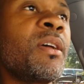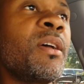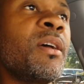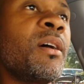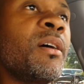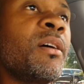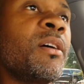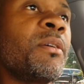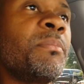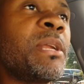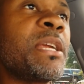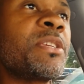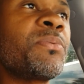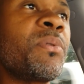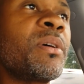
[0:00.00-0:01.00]
But
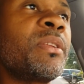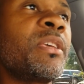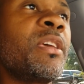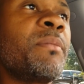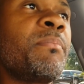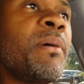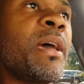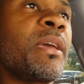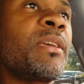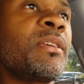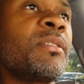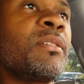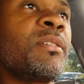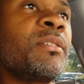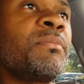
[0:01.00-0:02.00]
I just wanted to get back
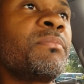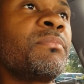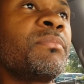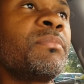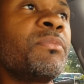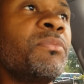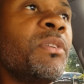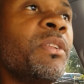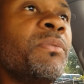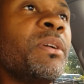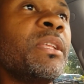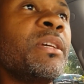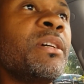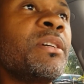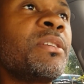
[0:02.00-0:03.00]
in the really,
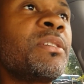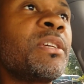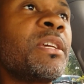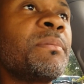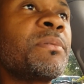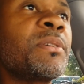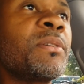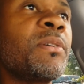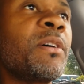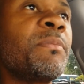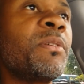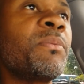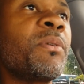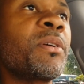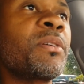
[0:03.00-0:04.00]
really good shape. So I've
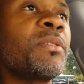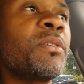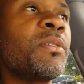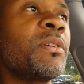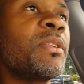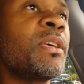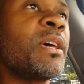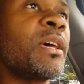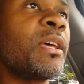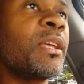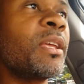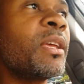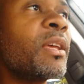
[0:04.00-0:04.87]
been working on that.